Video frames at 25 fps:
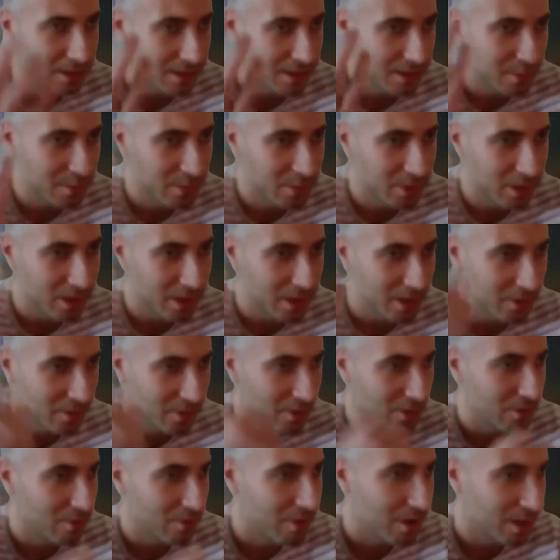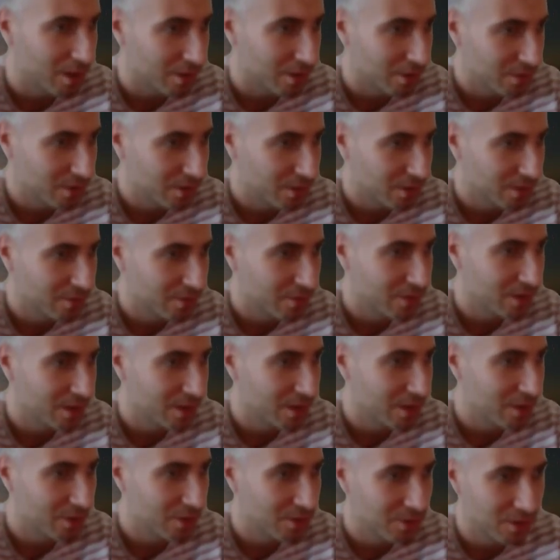it's Spring or Quarkus or
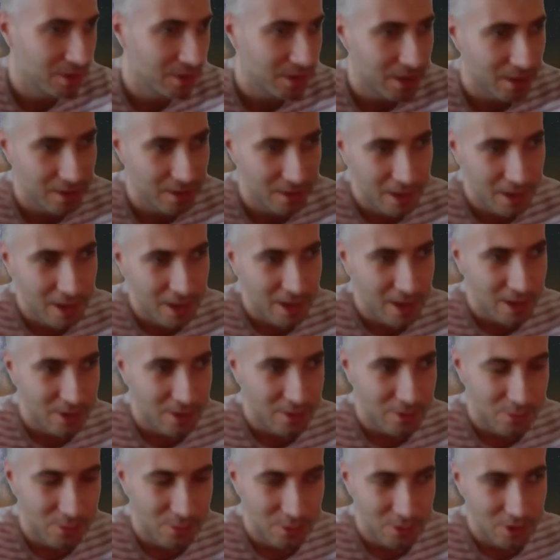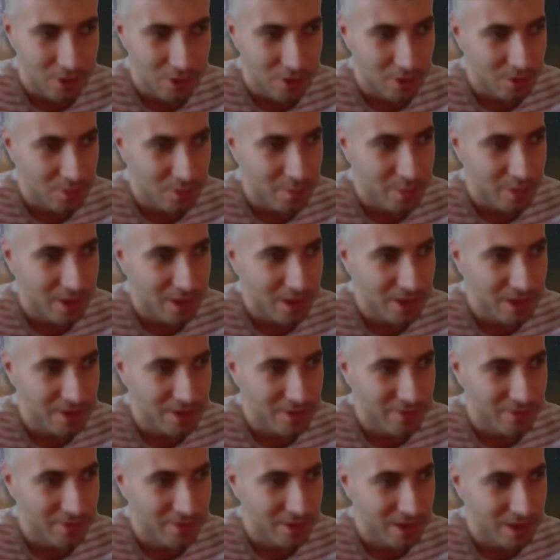something else. You can do your
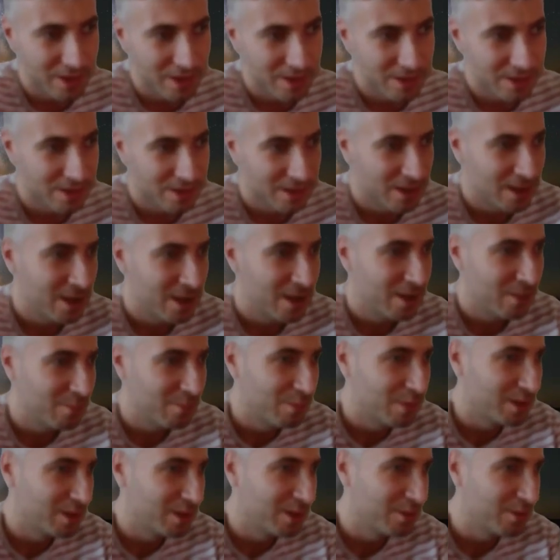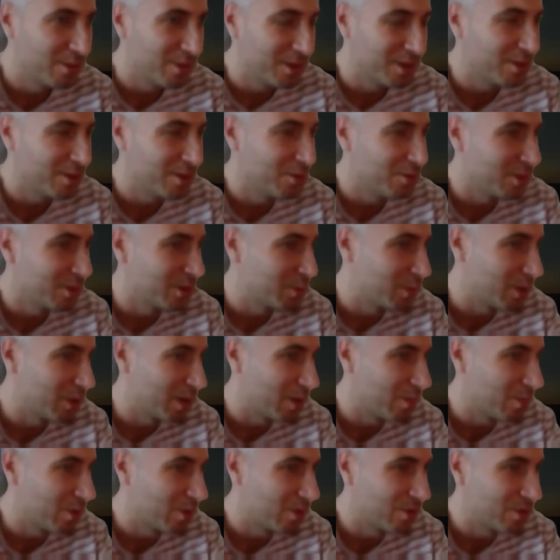compilation phase, bundle it into a
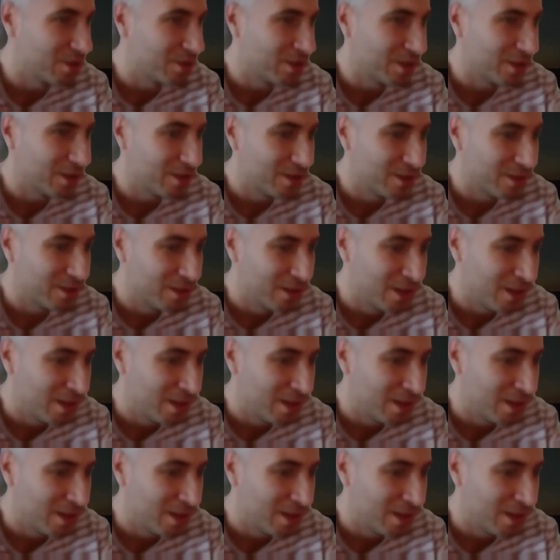Spring project.